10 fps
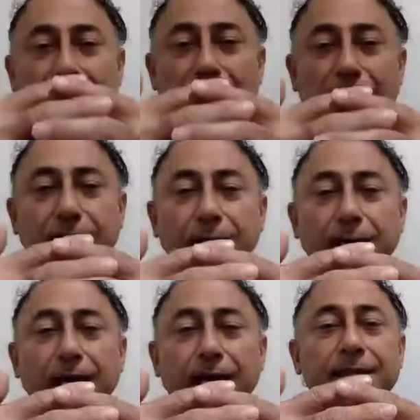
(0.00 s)
can
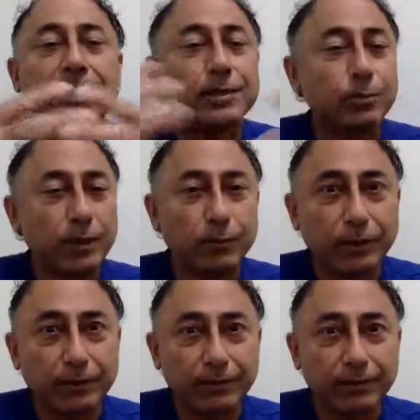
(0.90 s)
push them back,
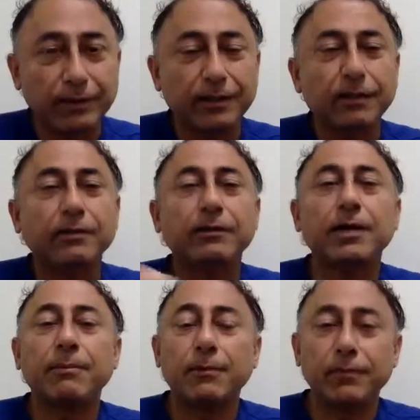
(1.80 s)
and that's where we are
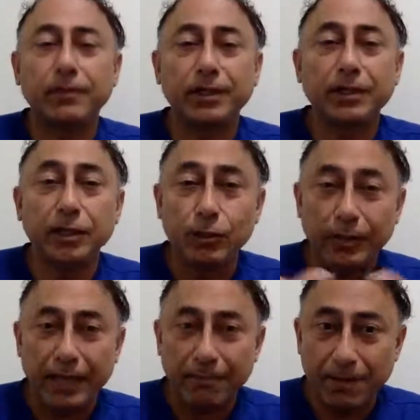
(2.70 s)
come up with
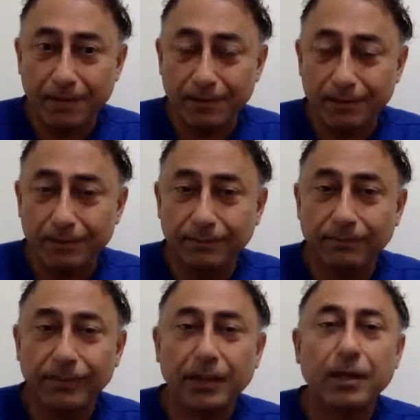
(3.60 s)
the new K
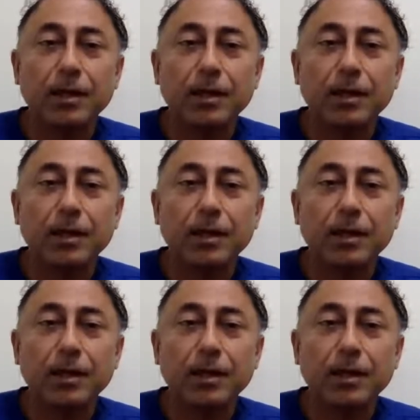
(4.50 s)
method,